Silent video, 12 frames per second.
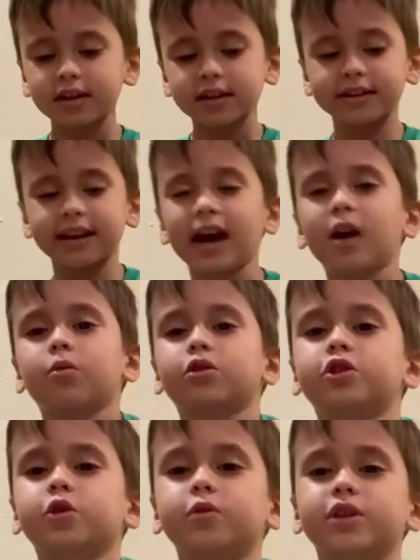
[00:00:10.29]
Now we're
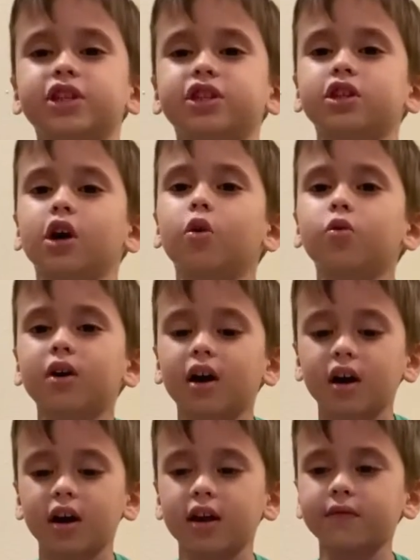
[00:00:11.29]
doing
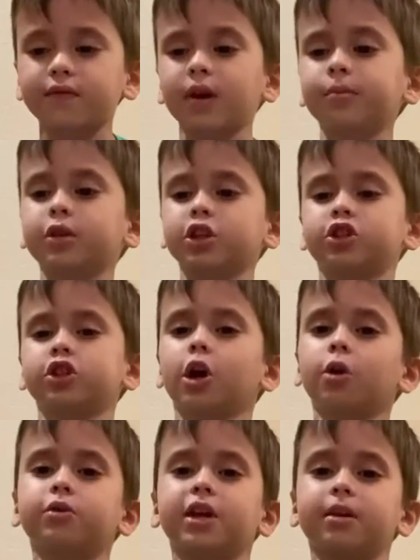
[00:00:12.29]
yokai from the
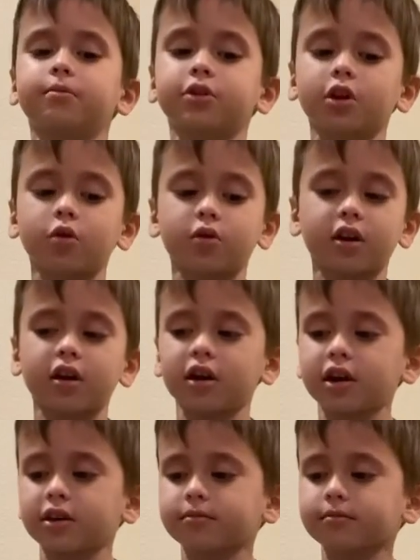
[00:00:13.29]
show named
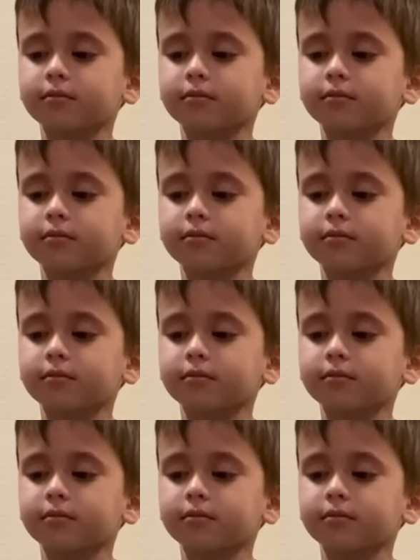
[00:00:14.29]
Yokai.